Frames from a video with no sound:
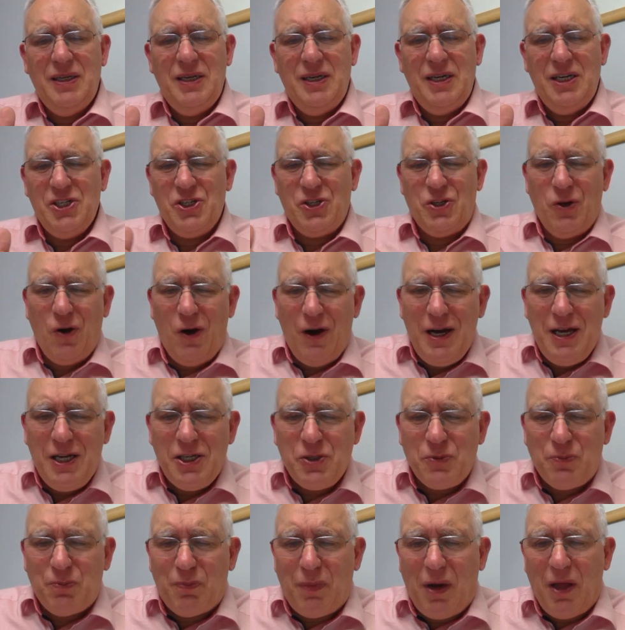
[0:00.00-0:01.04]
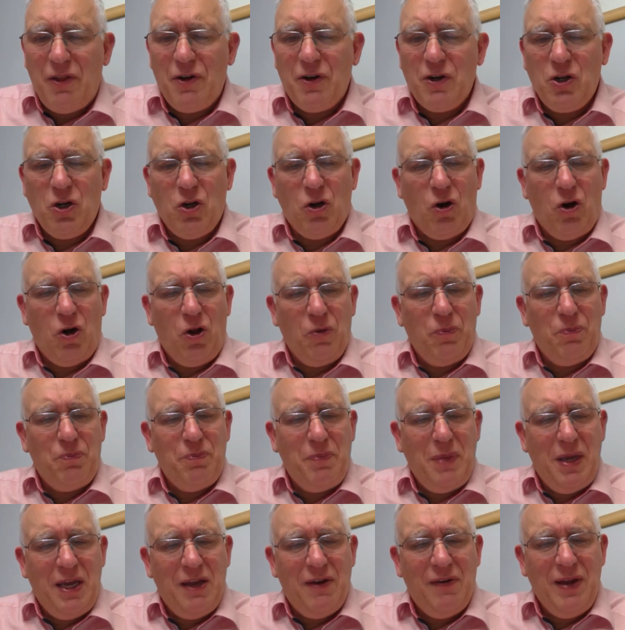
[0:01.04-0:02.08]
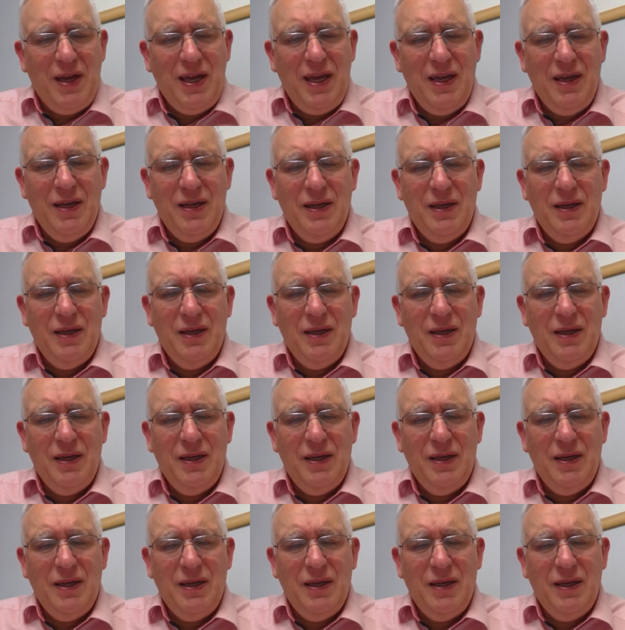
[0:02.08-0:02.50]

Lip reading: Is not his mother called Mary?